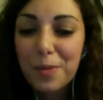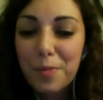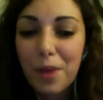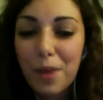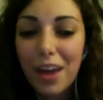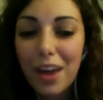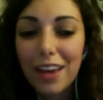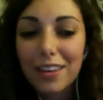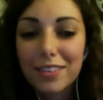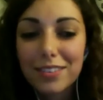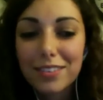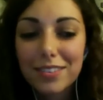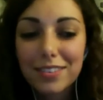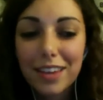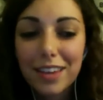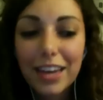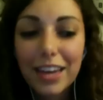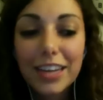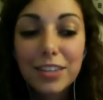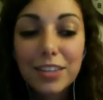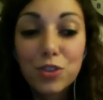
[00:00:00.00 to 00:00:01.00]

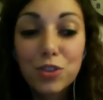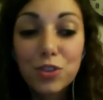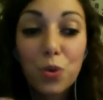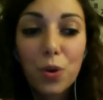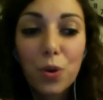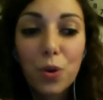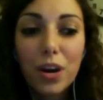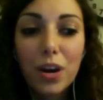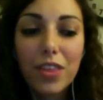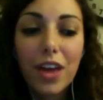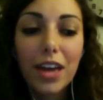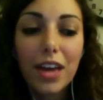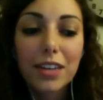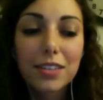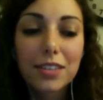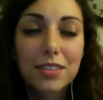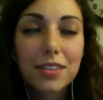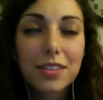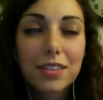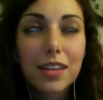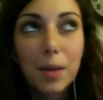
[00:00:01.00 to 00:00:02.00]
And it's a story that
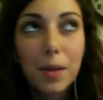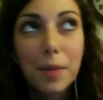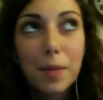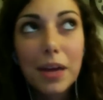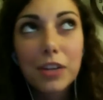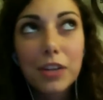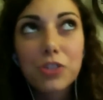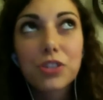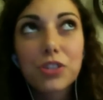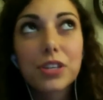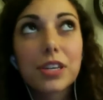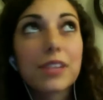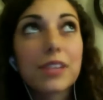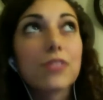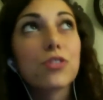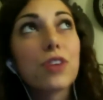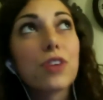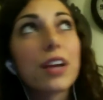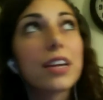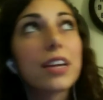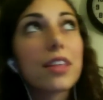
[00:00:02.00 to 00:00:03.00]
I'm actually
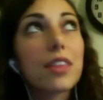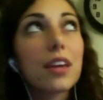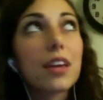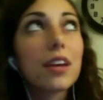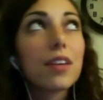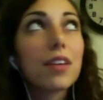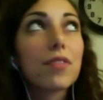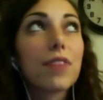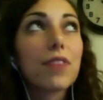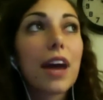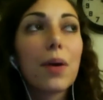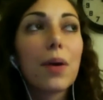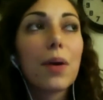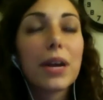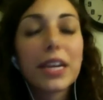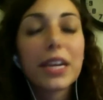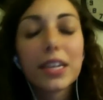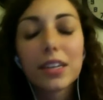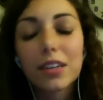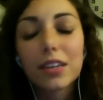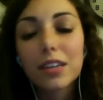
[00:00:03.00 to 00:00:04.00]
trying to think of how I
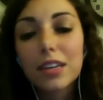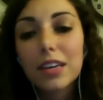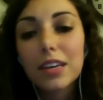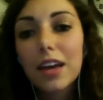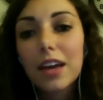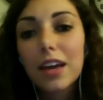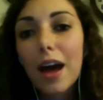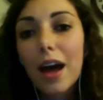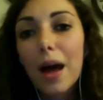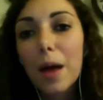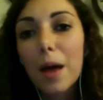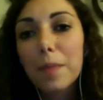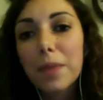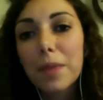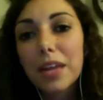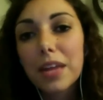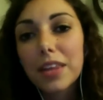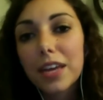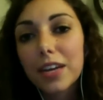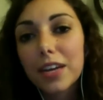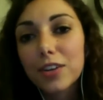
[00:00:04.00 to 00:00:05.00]
can
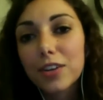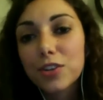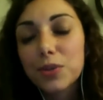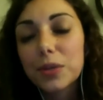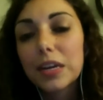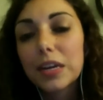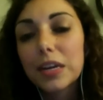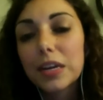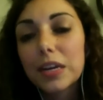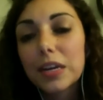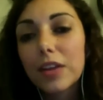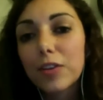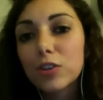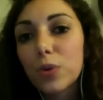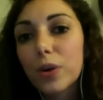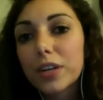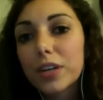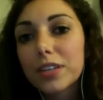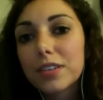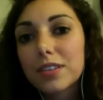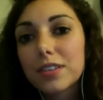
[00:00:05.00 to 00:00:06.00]
make that into another
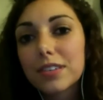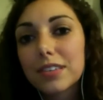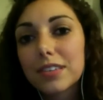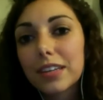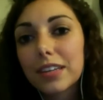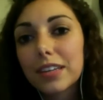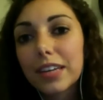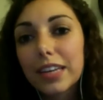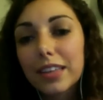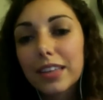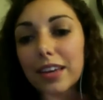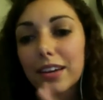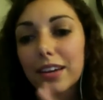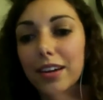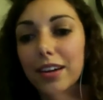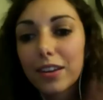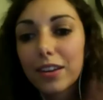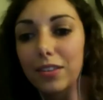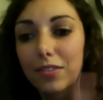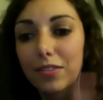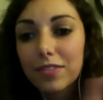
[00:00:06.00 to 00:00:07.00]
short, because I like that
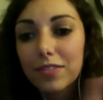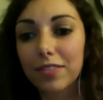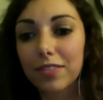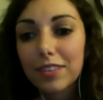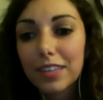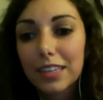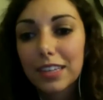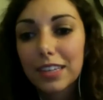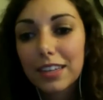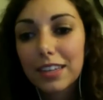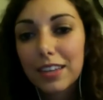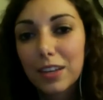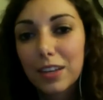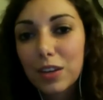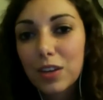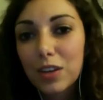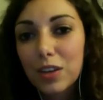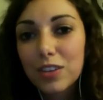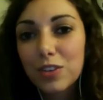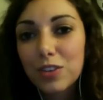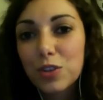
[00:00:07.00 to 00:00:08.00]
kind of
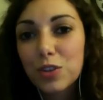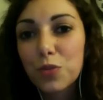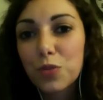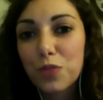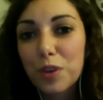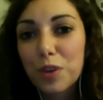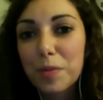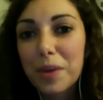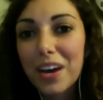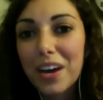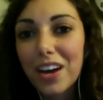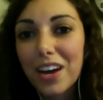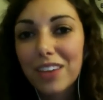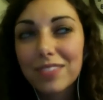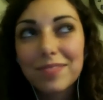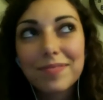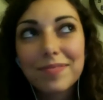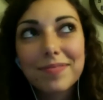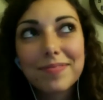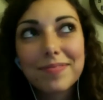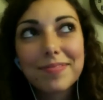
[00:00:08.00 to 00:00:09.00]
2 female
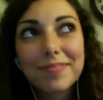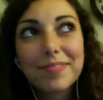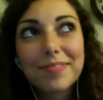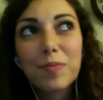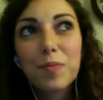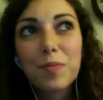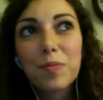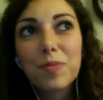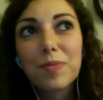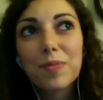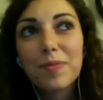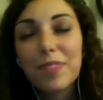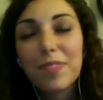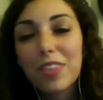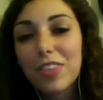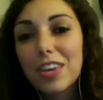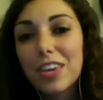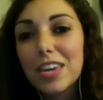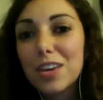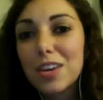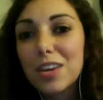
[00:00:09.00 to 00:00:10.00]

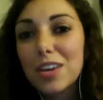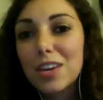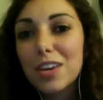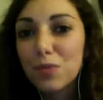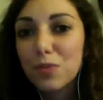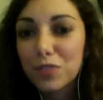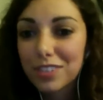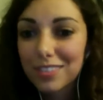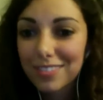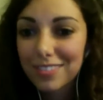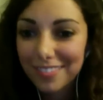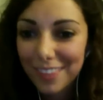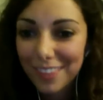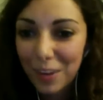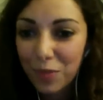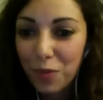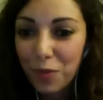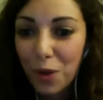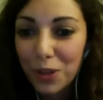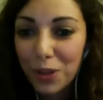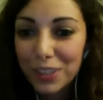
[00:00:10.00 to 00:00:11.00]
thieves
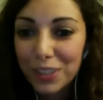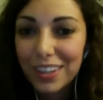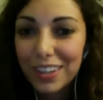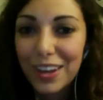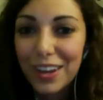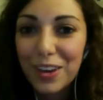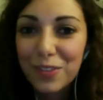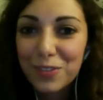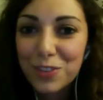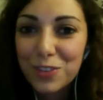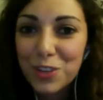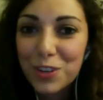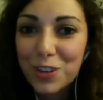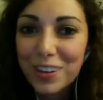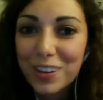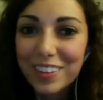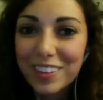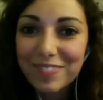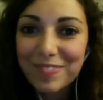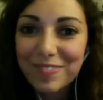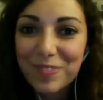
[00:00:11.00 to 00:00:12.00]
that fall in love
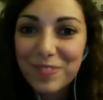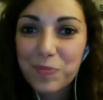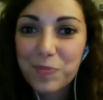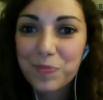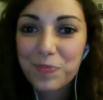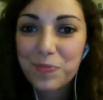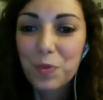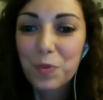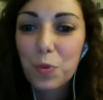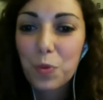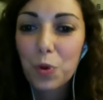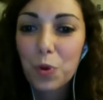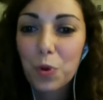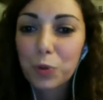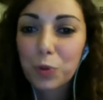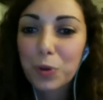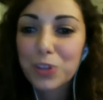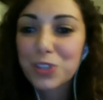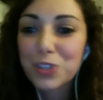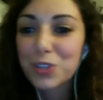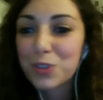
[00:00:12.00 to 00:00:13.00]
during World
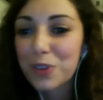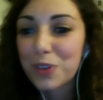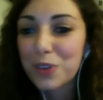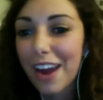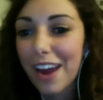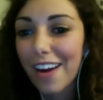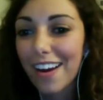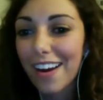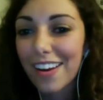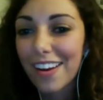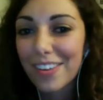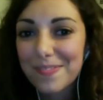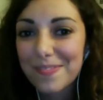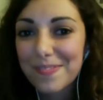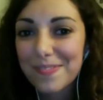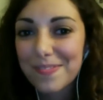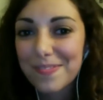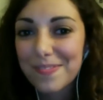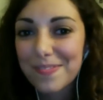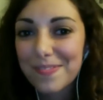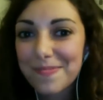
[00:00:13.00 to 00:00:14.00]
War II era.
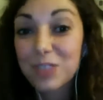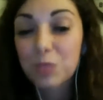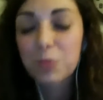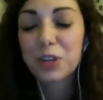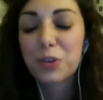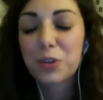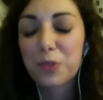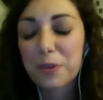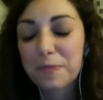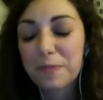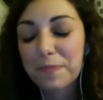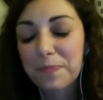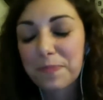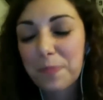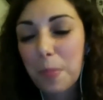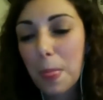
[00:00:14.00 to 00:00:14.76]
It was pretty cool.